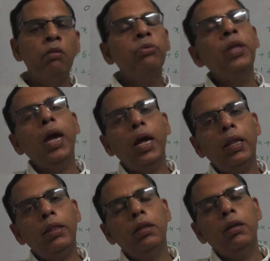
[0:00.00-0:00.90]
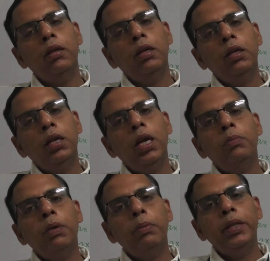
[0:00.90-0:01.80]
then it
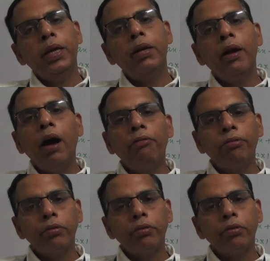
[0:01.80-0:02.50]
may be the graph